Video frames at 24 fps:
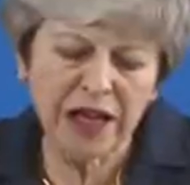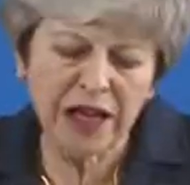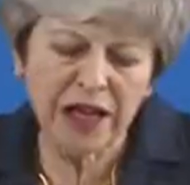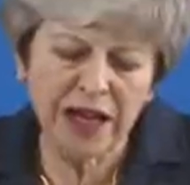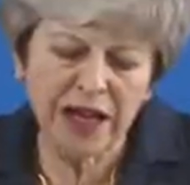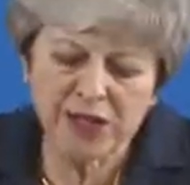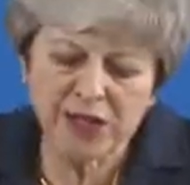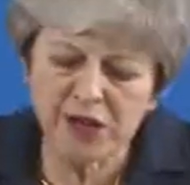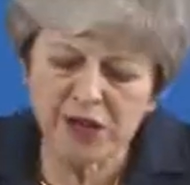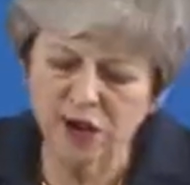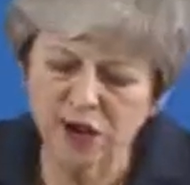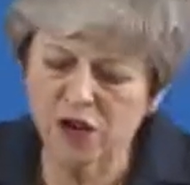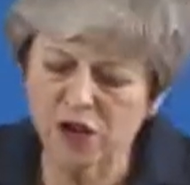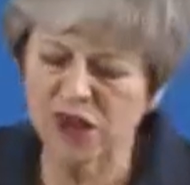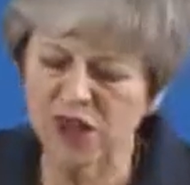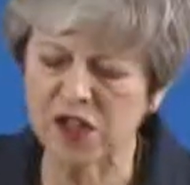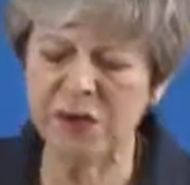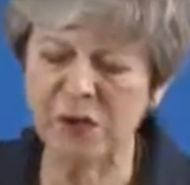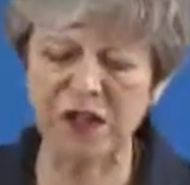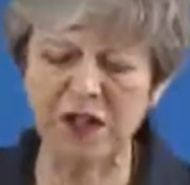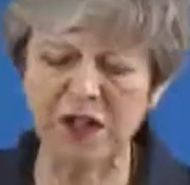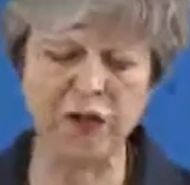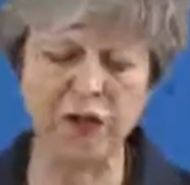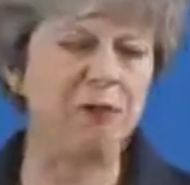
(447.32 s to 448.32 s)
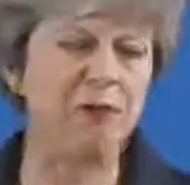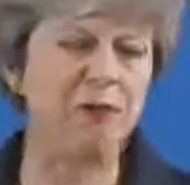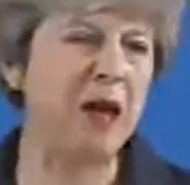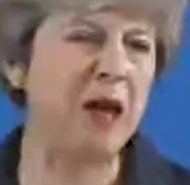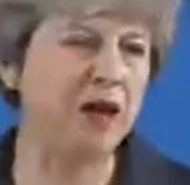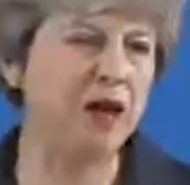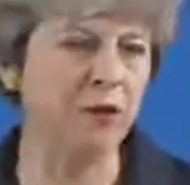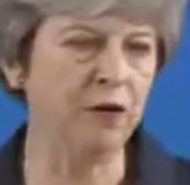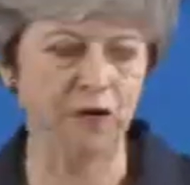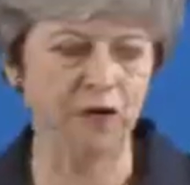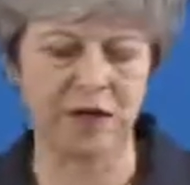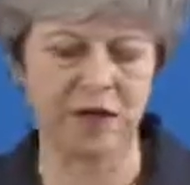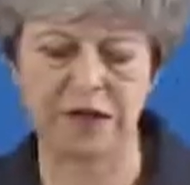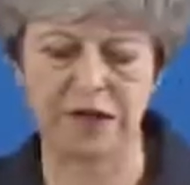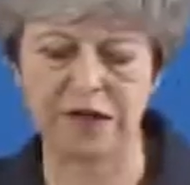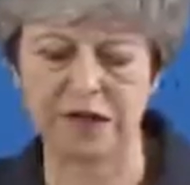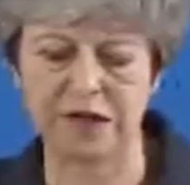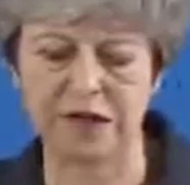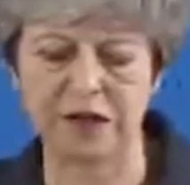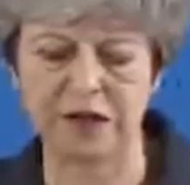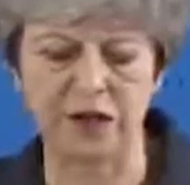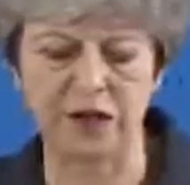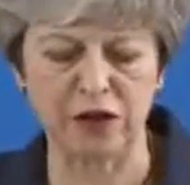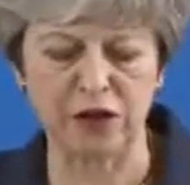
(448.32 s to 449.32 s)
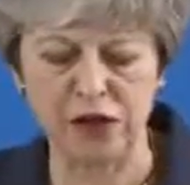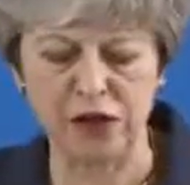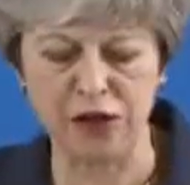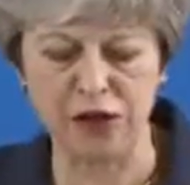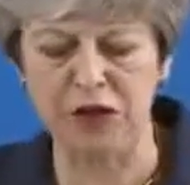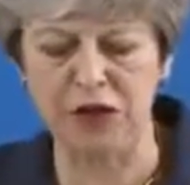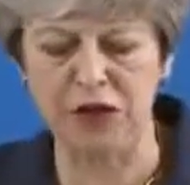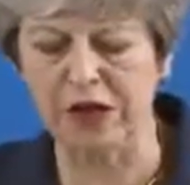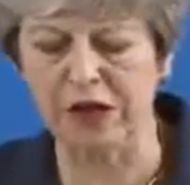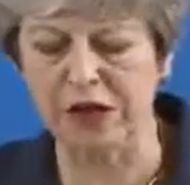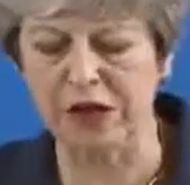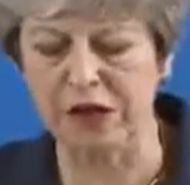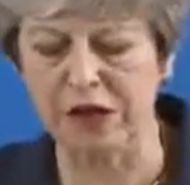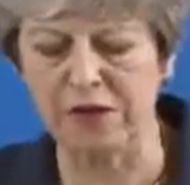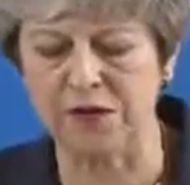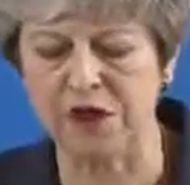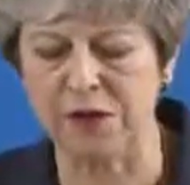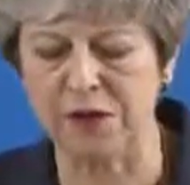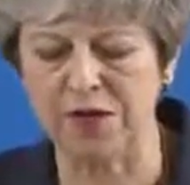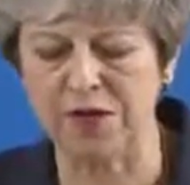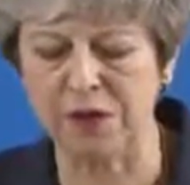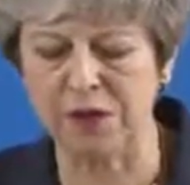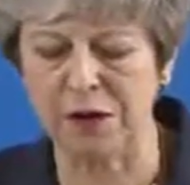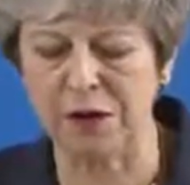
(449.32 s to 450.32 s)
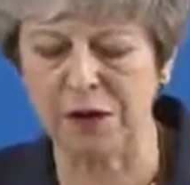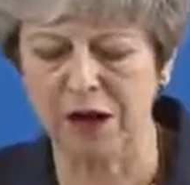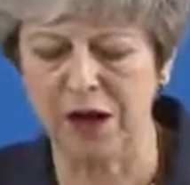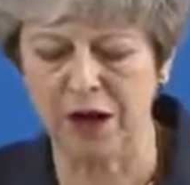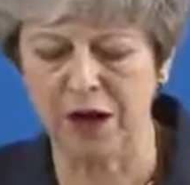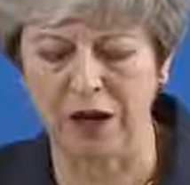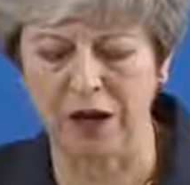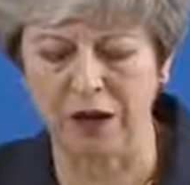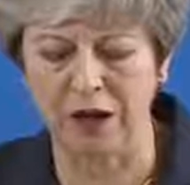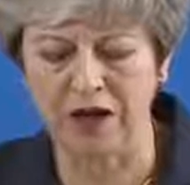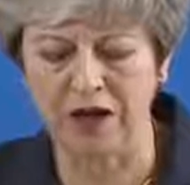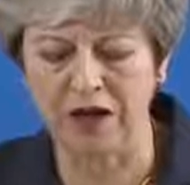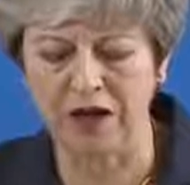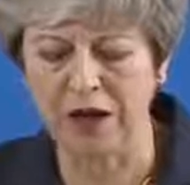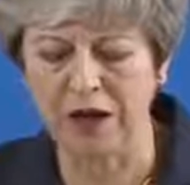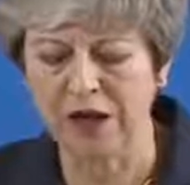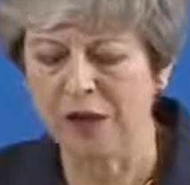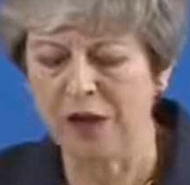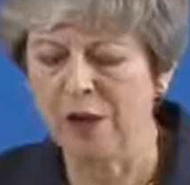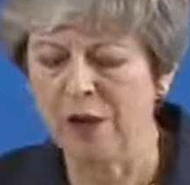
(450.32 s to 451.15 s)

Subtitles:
And it's not just about the benefits that the union gives to its parts,